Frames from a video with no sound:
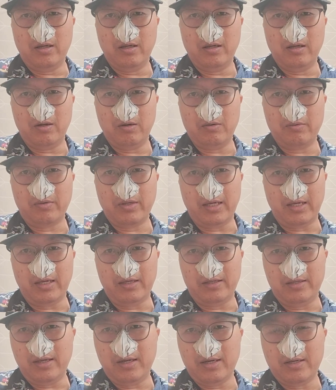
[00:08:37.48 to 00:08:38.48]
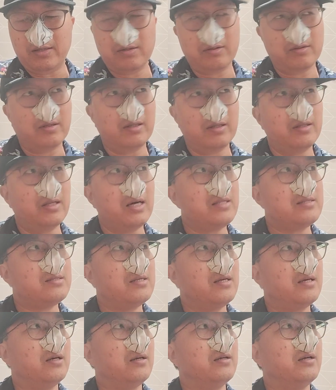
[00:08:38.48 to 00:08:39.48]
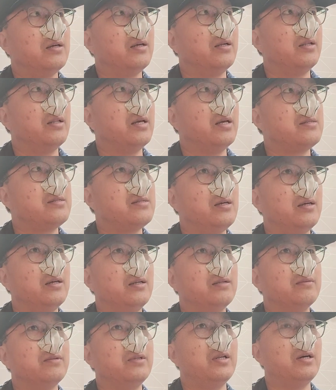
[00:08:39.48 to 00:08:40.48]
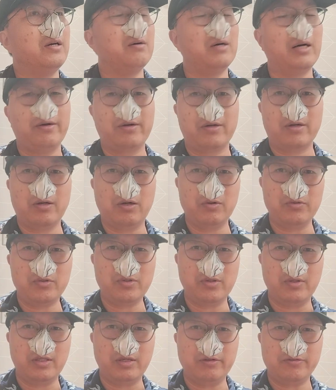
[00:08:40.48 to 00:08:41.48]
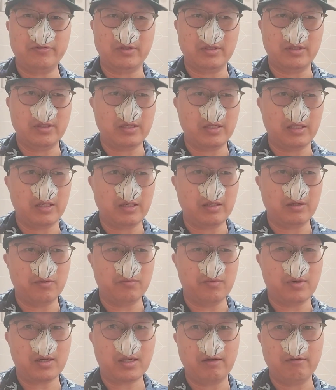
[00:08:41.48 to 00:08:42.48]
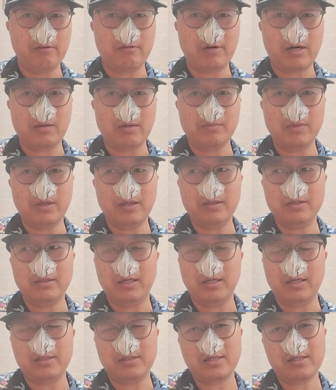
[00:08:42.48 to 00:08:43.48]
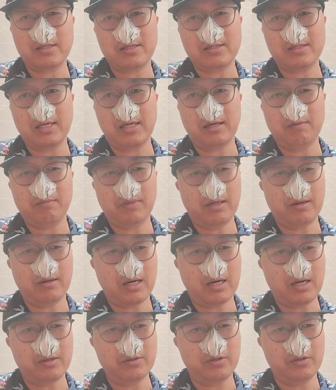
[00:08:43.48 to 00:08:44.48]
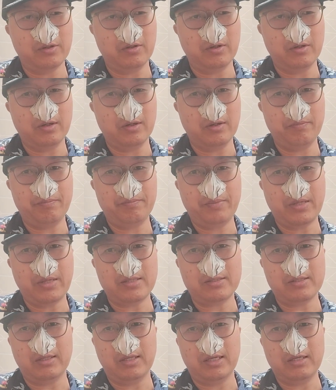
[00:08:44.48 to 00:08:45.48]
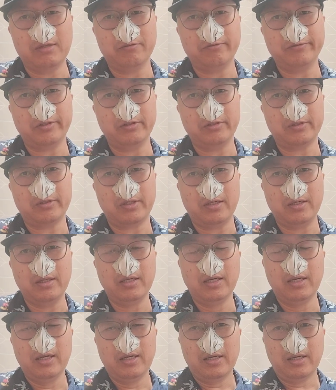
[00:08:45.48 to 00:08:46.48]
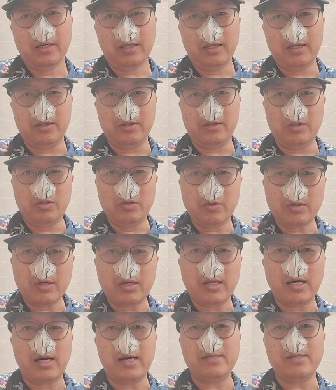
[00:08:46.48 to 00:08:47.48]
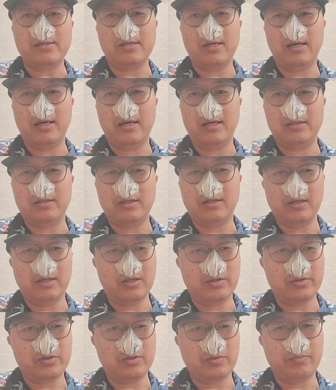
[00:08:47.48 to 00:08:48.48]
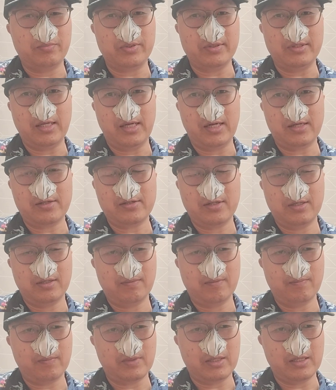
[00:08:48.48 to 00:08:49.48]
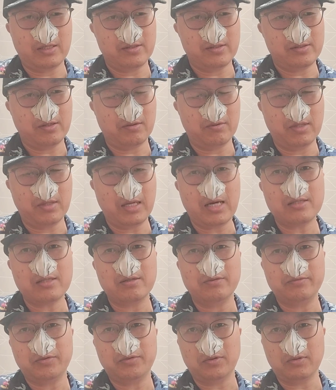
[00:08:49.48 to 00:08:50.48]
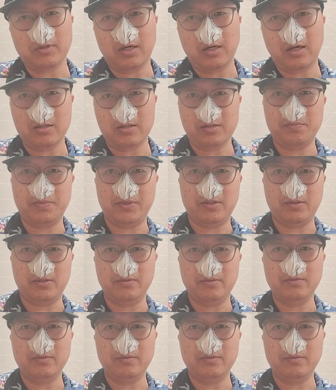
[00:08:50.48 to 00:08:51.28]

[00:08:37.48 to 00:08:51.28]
okay, yeah, that's it. I go to different working environment and just think about how the PSC nasal filter can utilize it to protection. So that's for the hospital.